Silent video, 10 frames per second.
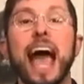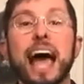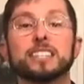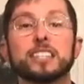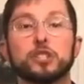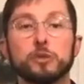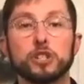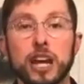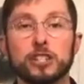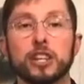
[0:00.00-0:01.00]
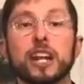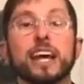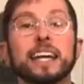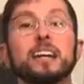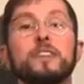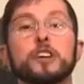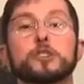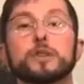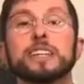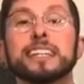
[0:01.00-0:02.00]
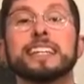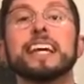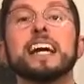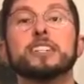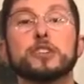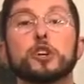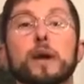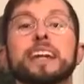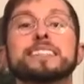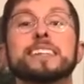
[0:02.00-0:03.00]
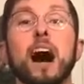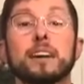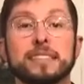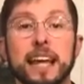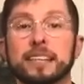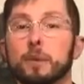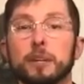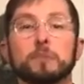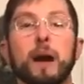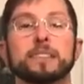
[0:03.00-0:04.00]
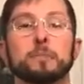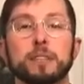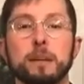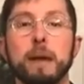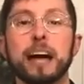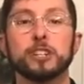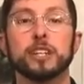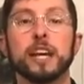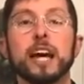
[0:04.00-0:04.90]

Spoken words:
as a Jewish nation, can eventually lead to the greatest ascent that we could possibly imagine.